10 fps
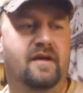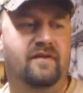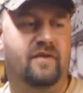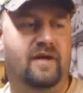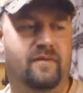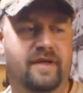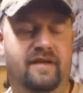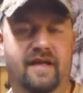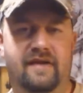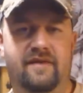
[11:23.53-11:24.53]
So I
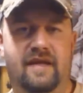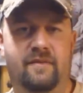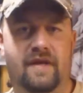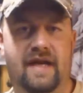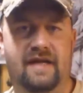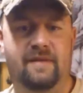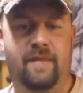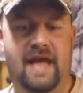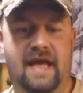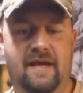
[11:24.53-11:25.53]
realized that I had the
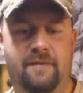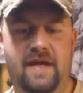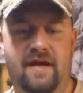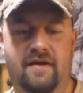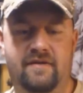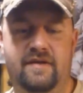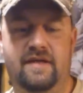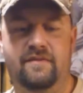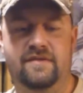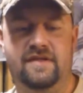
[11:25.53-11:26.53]
bag up here,
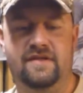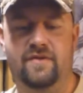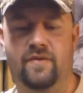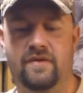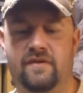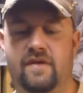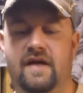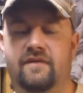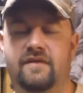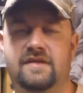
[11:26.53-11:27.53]
and it was contorting the
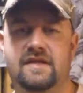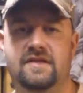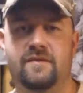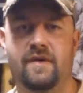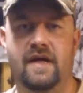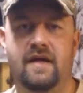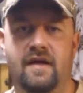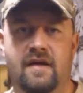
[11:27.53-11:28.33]
rifle in such a way,